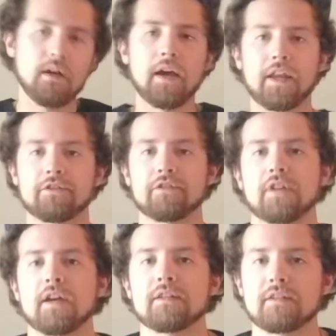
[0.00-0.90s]
an
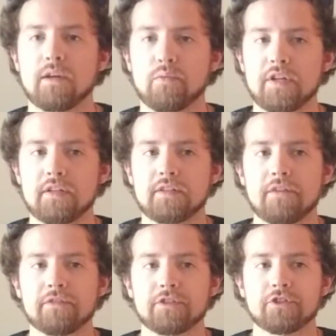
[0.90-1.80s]
exercise that we
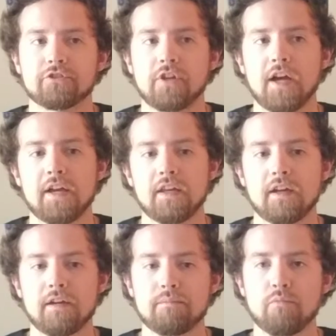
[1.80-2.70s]
definitely try
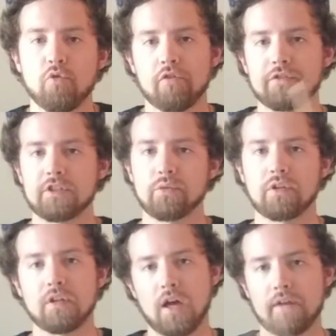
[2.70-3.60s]
to morph into a
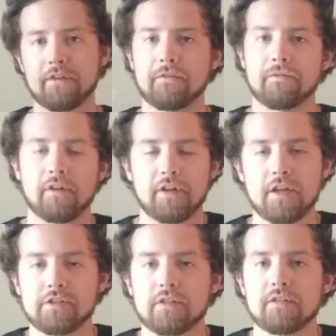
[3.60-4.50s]
lot of different
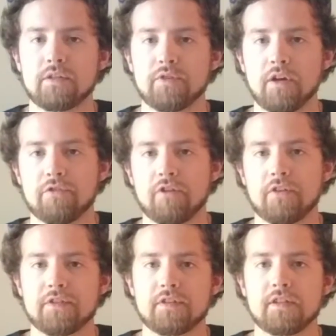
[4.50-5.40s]
variations as we go throughout
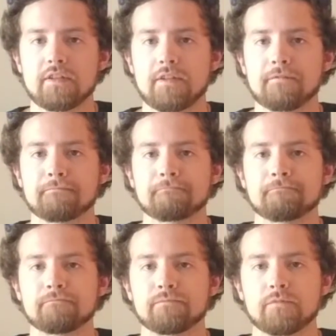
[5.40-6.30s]
this season.
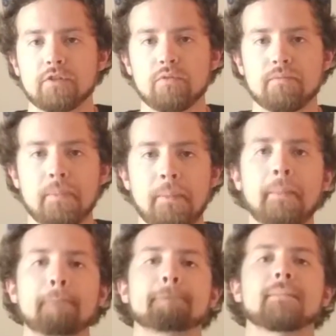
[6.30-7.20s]
Cool.
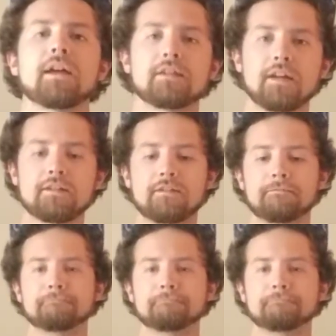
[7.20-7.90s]
Thanks, guys.